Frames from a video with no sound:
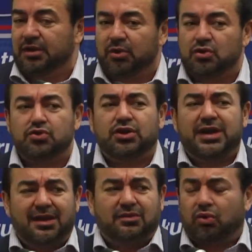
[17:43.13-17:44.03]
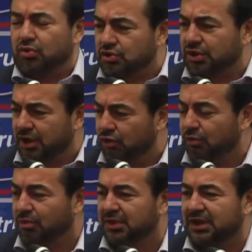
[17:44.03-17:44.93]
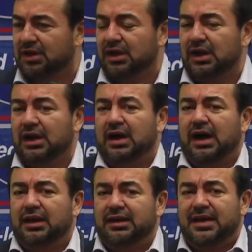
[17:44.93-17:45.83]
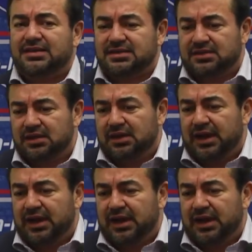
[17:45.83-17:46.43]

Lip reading: because you can't torture a human being unless,